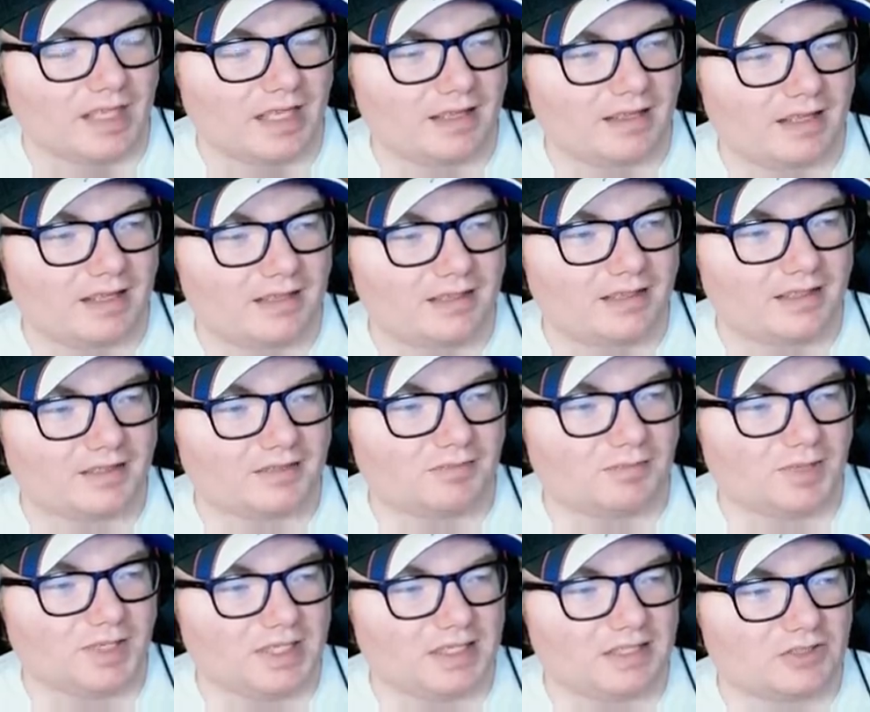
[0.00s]
and then
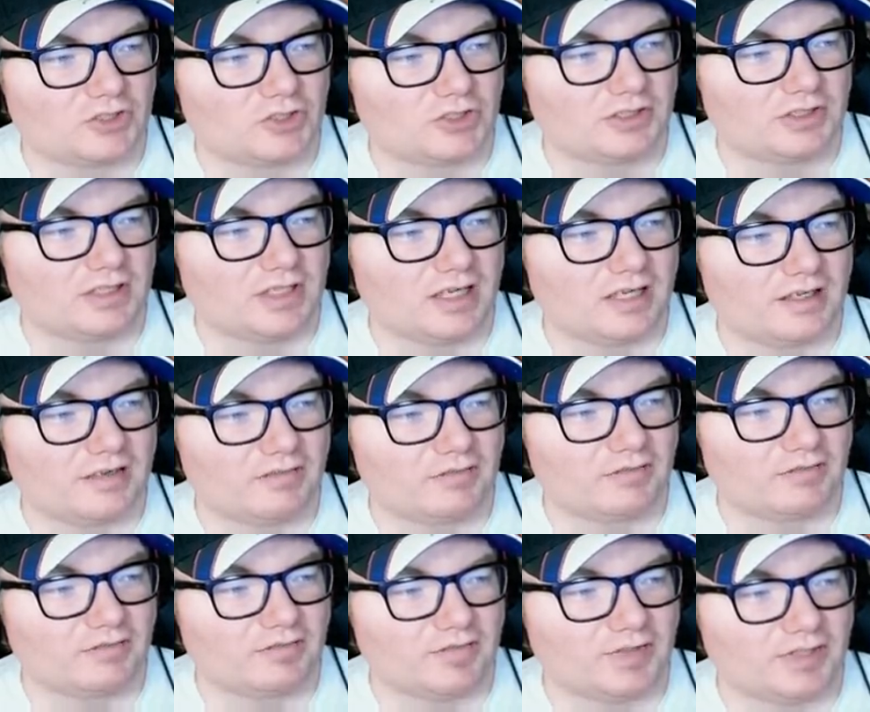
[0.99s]
didn't pit, shouldn't I have
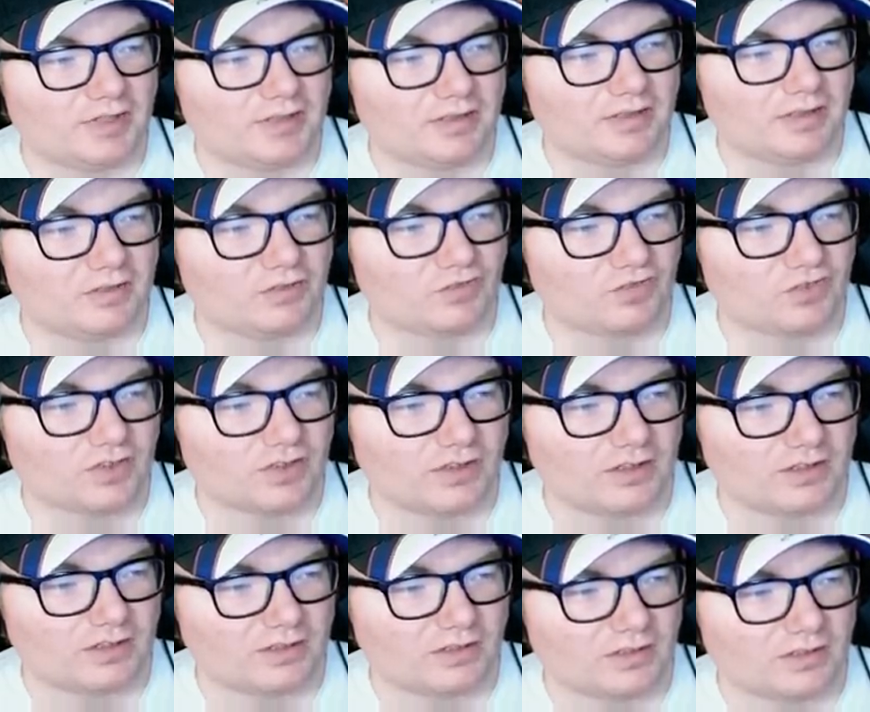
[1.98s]
been in the
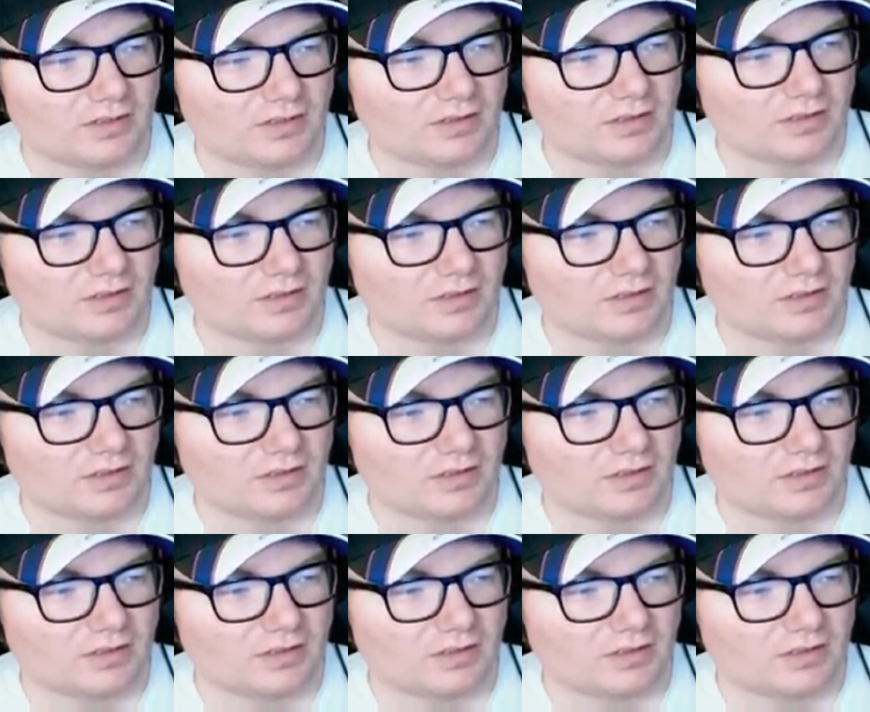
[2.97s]
front?